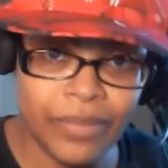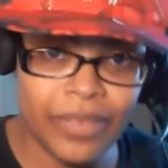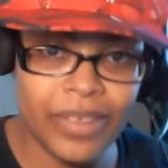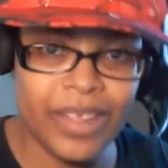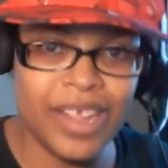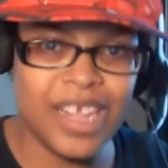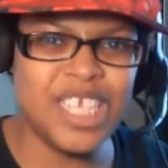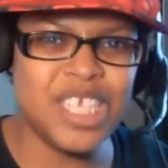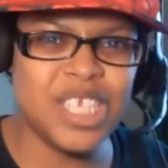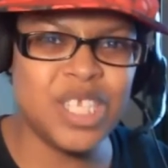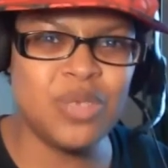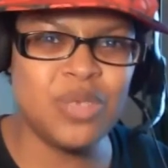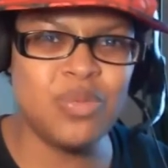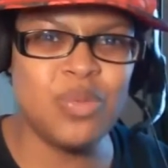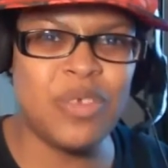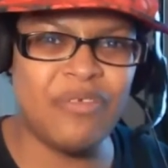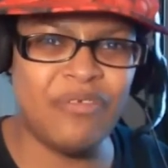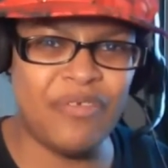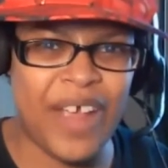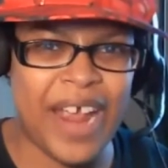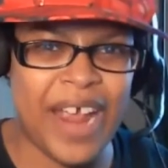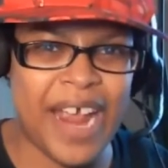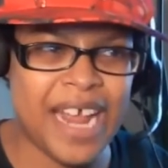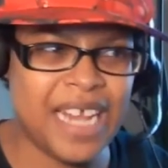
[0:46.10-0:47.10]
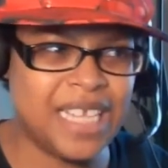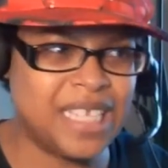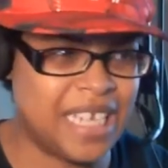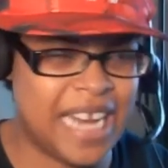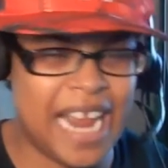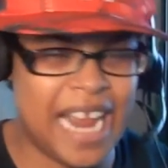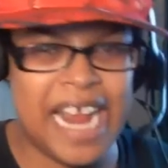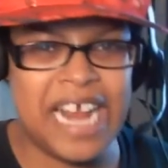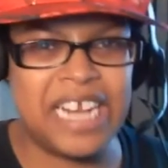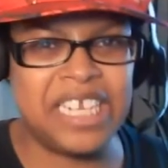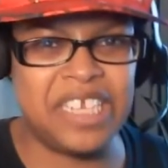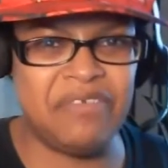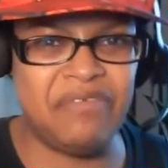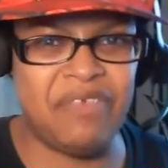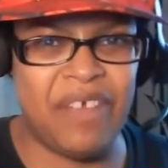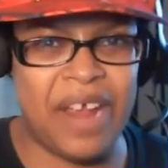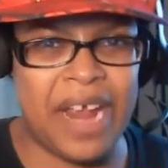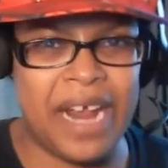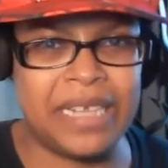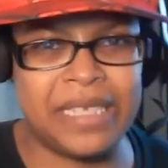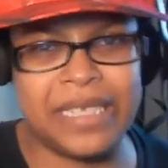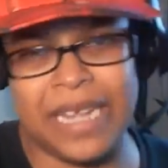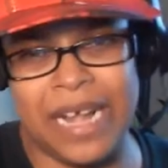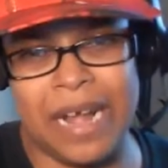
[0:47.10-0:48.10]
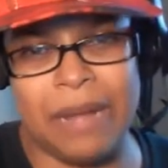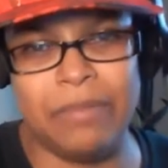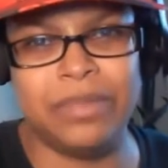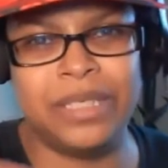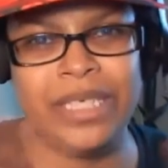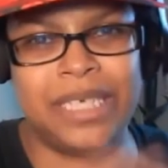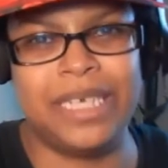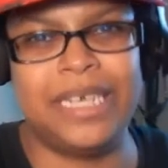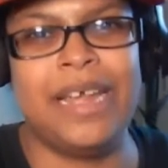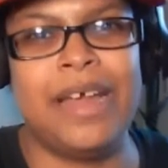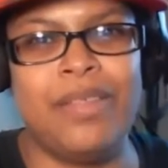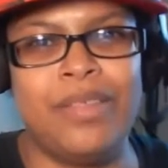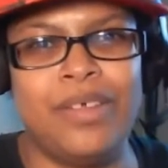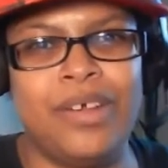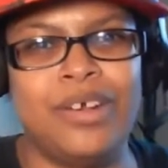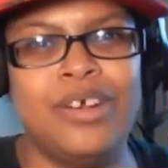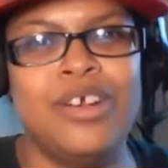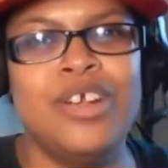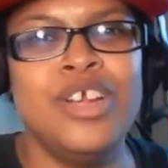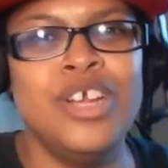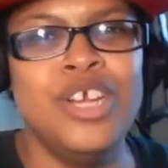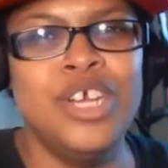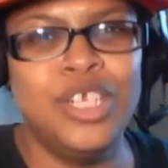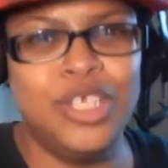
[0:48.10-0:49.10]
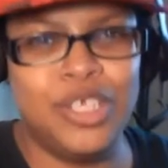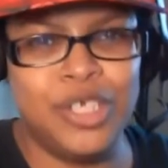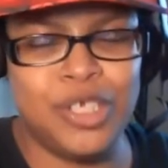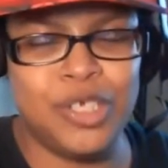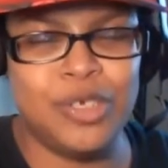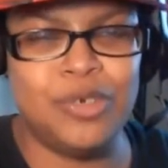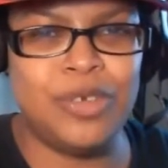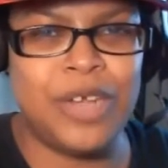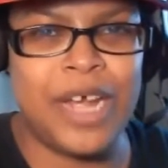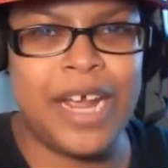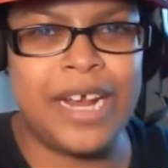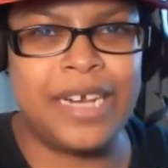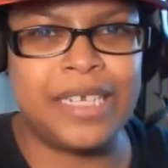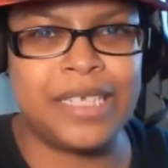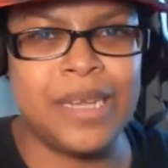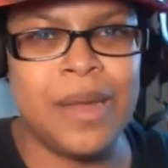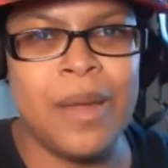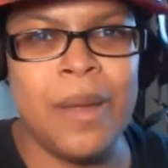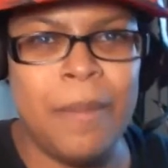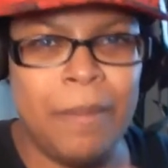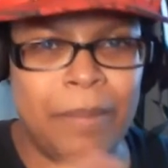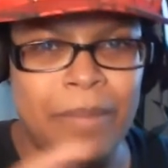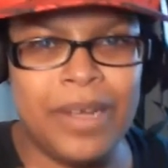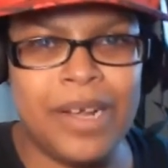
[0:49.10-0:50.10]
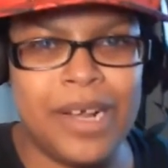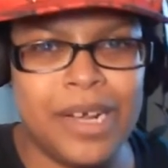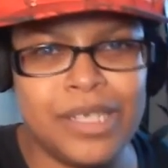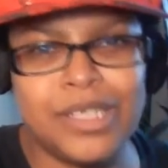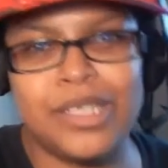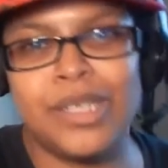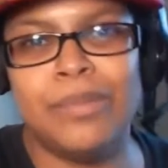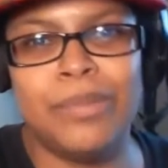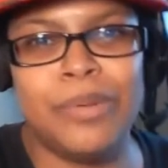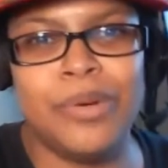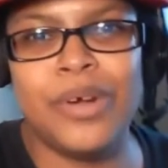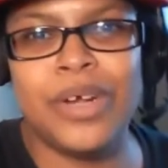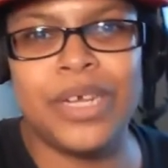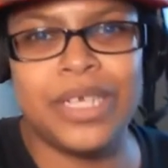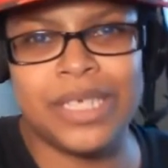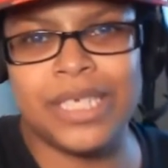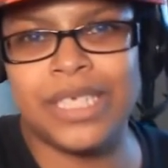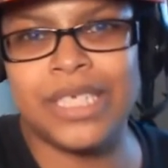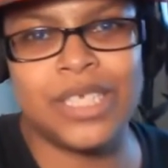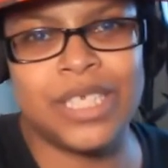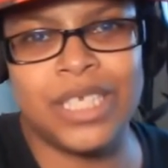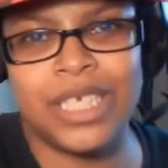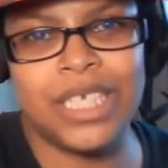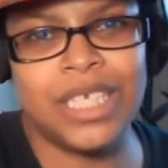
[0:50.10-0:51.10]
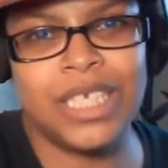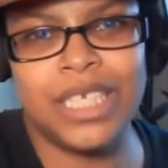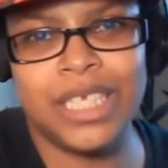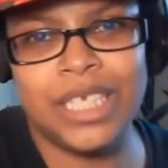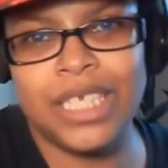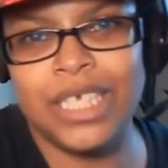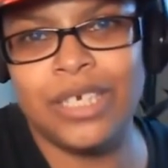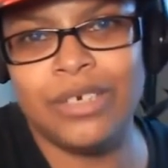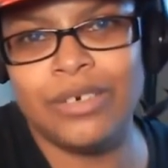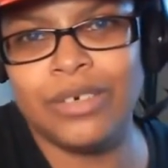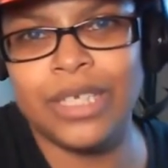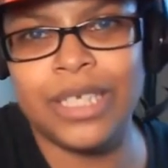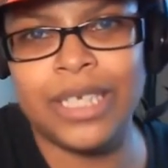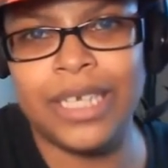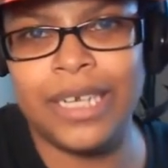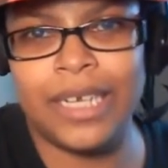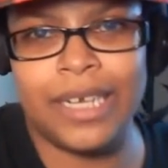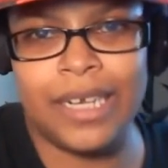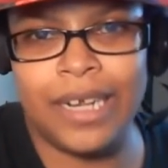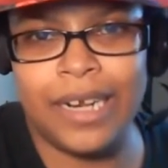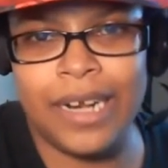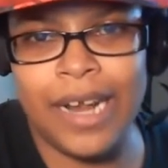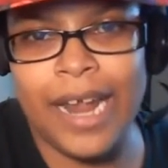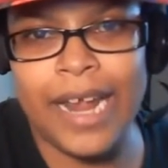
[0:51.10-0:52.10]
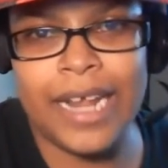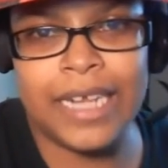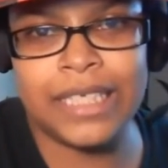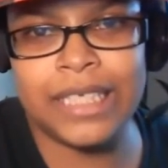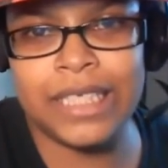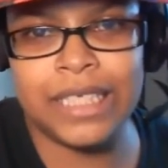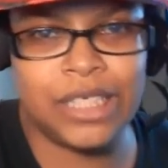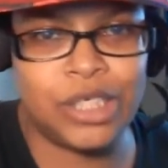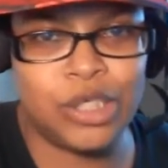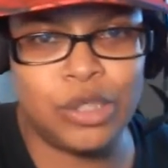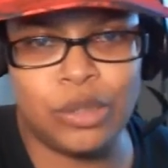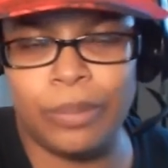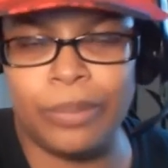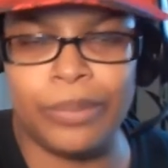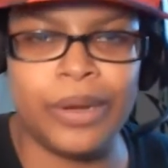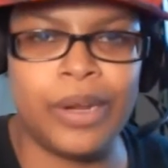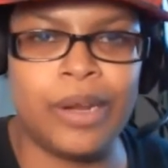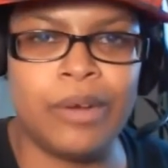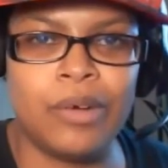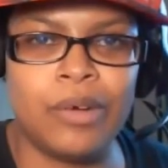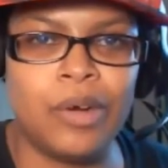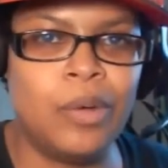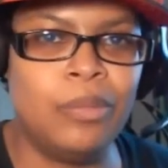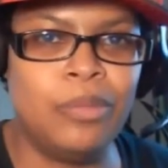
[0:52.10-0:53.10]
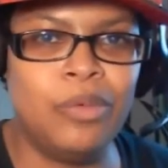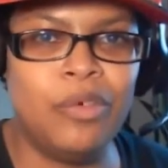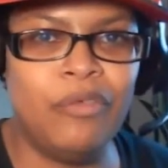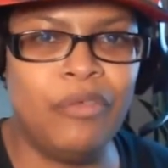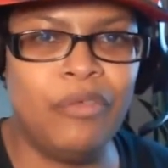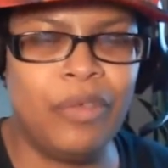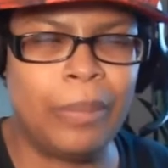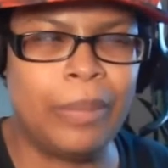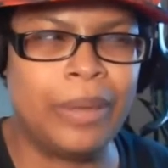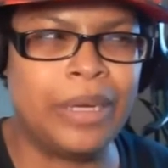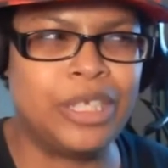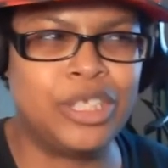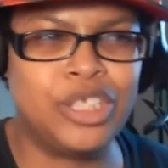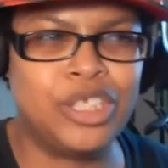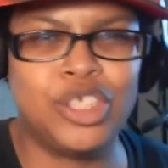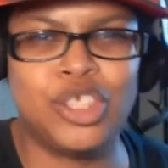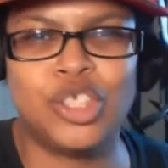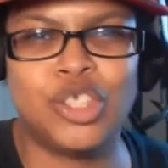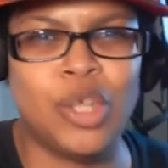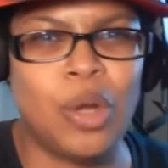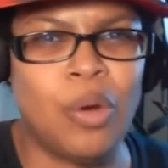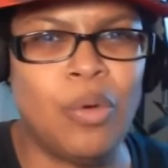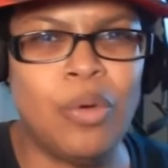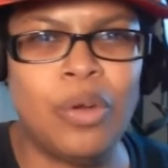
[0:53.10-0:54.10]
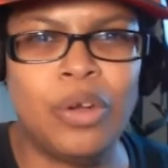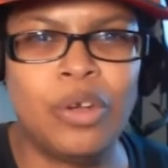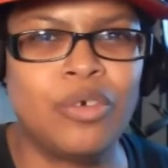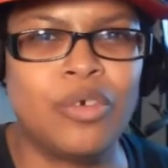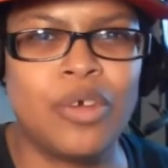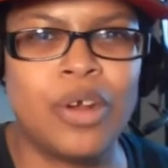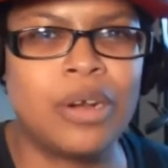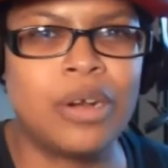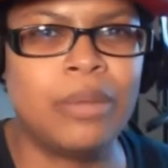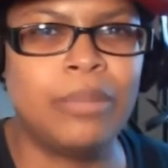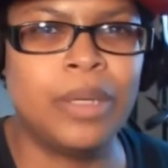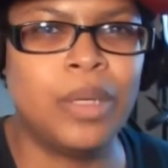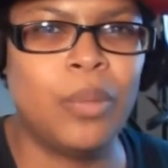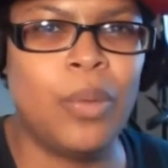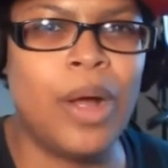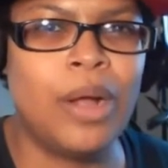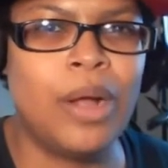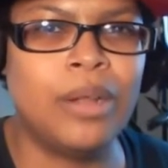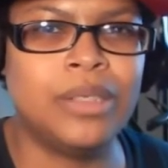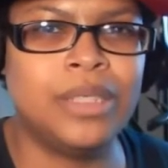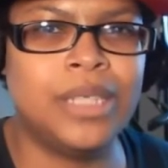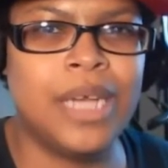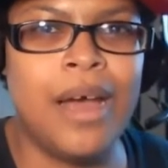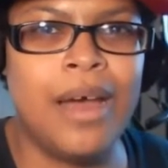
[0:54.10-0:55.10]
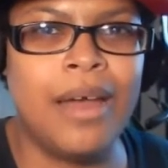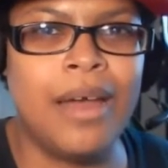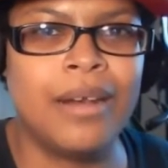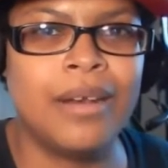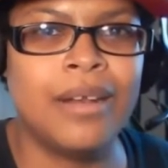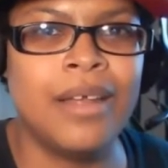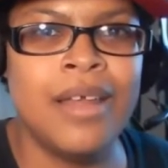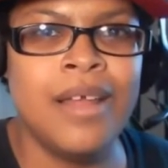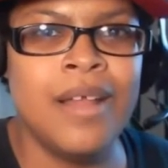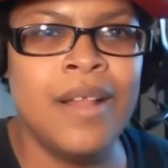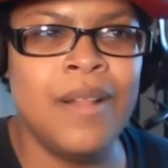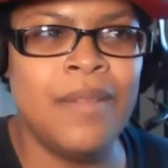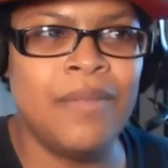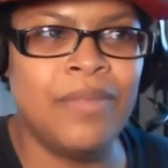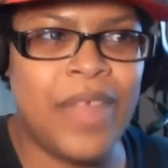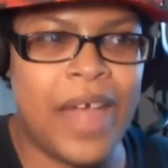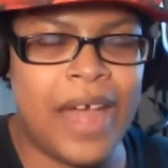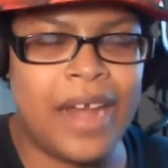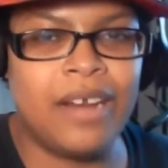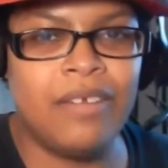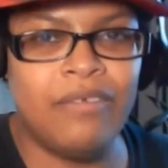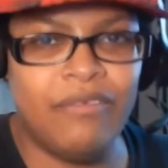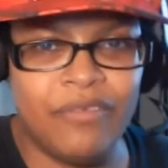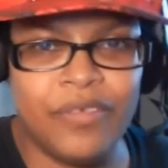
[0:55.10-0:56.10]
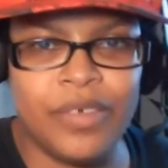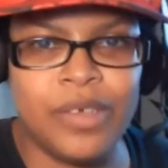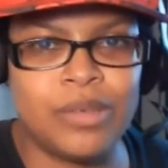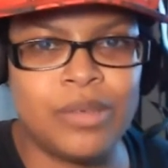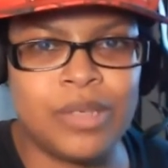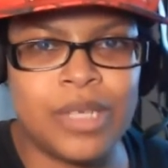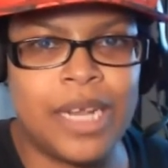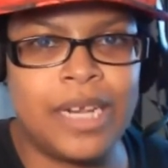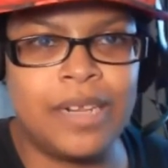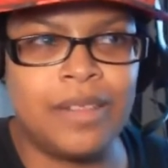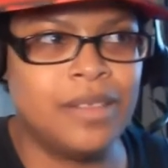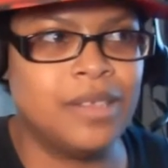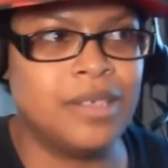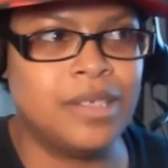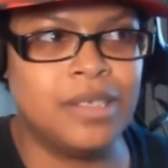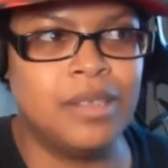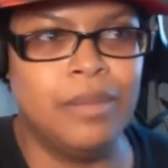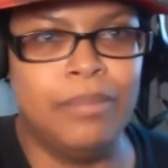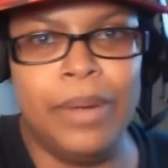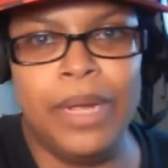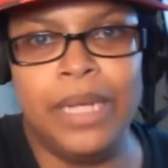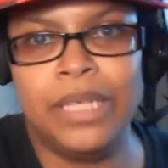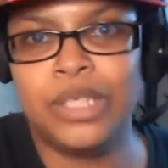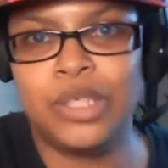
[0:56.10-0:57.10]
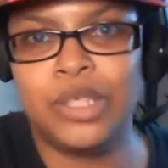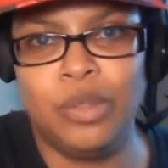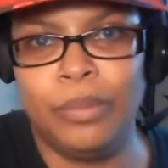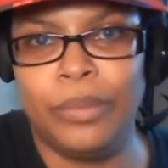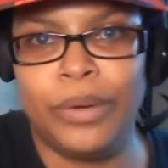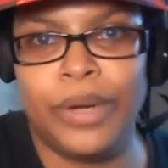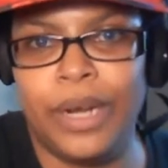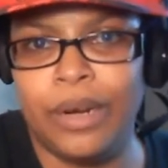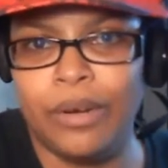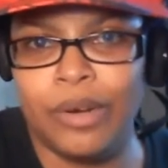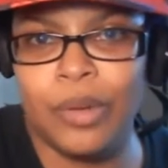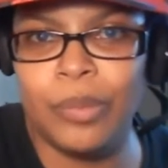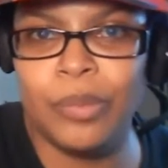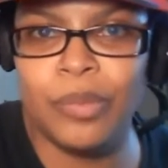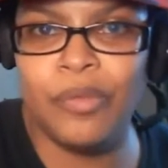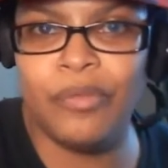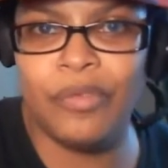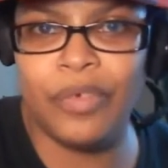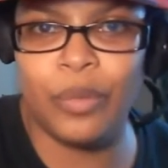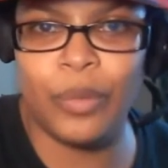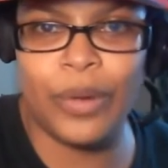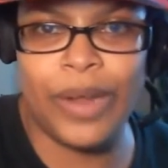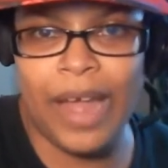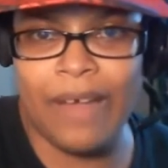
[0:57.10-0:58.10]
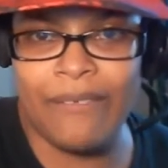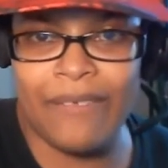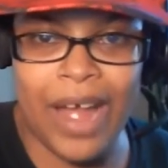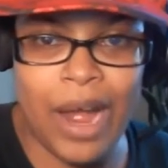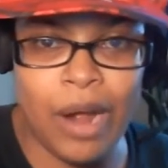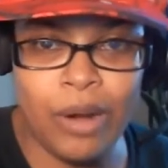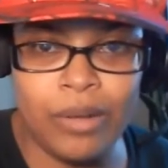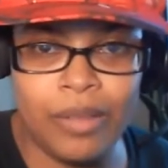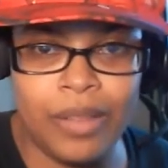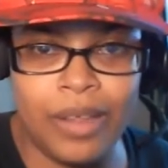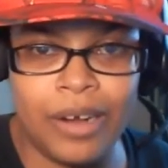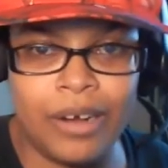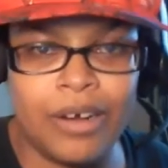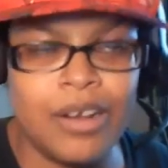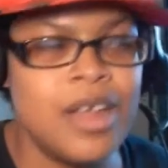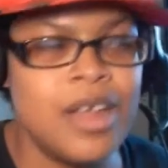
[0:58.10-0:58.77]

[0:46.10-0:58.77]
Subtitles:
This is when fans and anti-fans come together to unite because The Boys is literally an anti-superhero movie, but it's so incredibly well done that it feels like this is the best superhero movie we have out there.